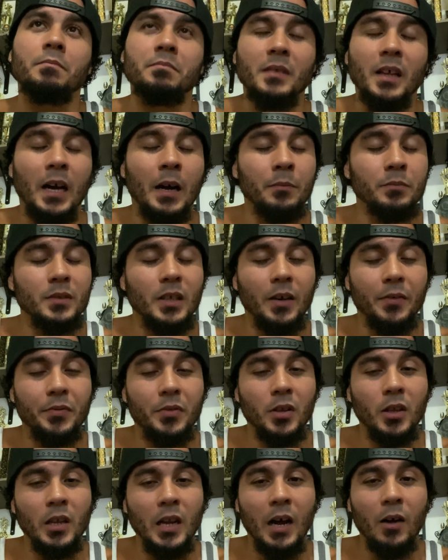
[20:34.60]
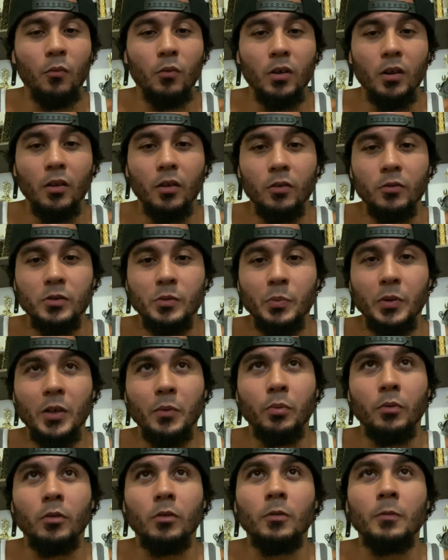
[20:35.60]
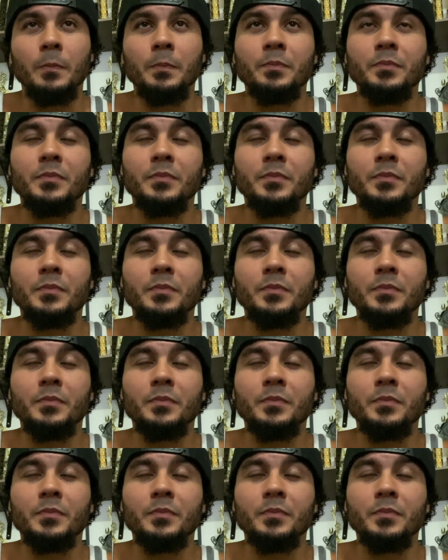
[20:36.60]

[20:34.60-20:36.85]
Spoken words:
I'm definitely not one of those people.